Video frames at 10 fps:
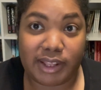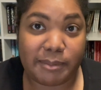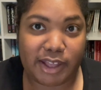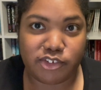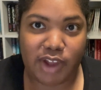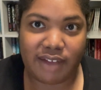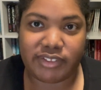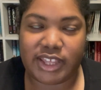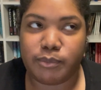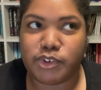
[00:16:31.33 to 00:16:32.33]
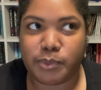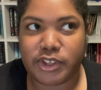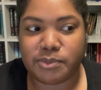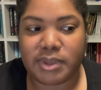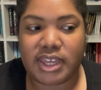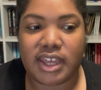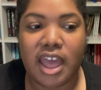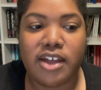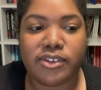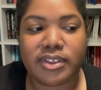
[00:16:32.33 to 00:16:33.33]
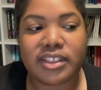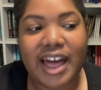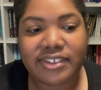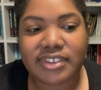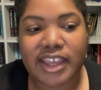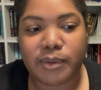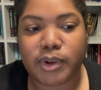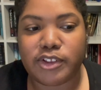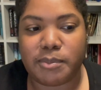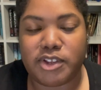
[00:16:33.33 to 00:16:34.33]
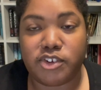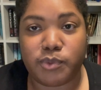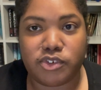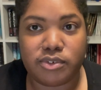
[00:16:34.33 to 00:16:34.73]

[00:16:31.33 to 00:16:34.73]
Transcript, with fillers: about traveling, which brings me to the last thing I wanted to mention, which,